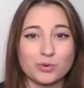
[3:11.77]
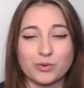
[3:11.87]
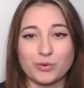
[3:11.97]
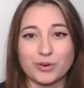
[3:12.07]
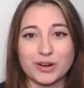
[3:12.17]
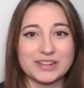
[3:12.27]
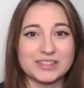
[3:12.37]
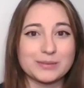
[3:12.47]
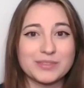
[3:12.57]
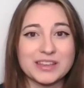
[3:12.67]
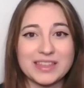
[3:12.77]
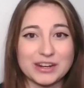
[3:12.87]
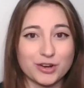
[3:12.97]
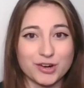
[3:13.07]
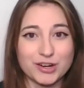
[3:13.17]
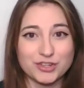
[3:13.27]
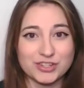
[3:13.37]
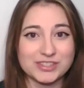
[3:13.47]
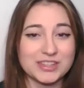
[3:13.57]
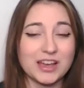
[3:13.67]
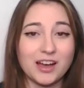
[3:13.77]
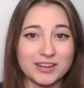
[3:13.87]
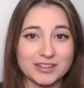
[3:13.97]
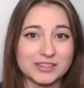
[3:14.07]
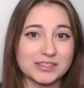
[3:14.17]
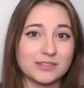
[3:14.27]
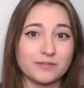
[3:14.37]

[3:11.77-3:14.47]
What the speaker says: or something that encourages the audience